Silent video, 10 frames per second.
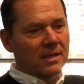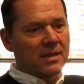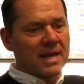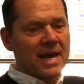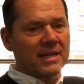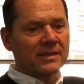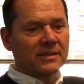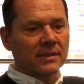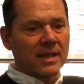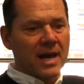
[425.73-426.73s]
That is
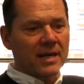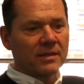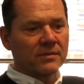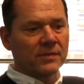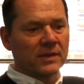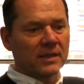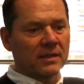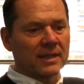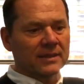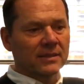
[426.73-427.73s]
a lot
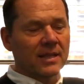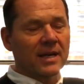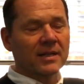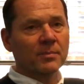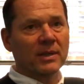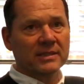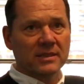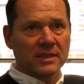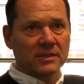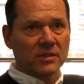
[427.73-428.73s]
of
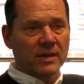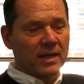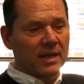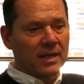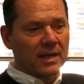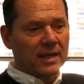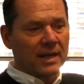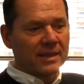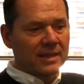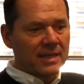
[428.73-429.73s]
complexity. So
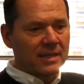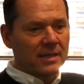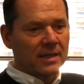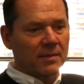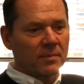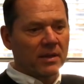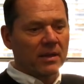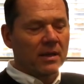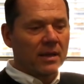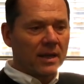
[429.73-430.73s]
I think
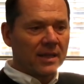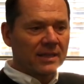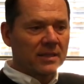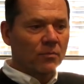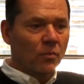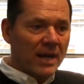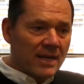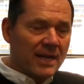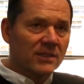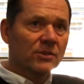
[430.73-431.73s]
the
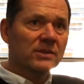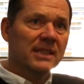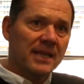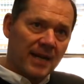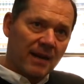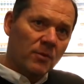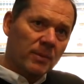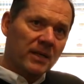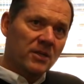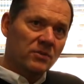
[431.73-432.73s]
right answer is to get
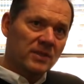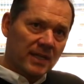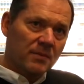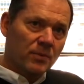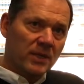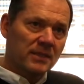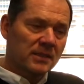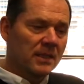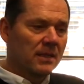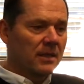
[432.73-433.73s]
everybody to do second
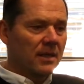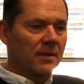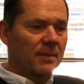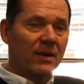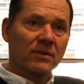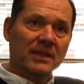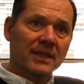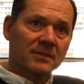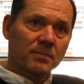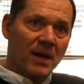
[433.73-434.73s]
price. I don't think
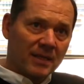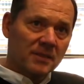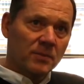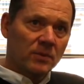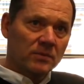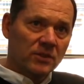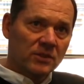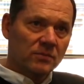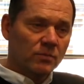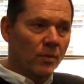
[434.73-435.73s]
that's possible.
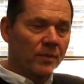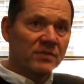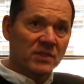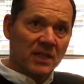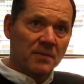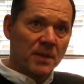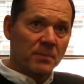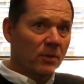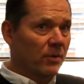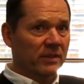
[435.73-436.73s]
Just what we've seen,
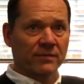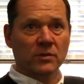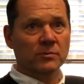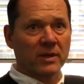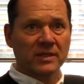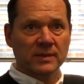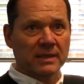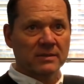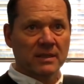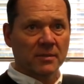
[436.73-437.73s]
people going to first price
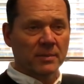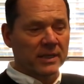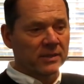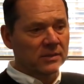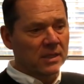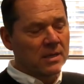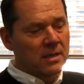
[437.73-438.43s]
without telling buyers.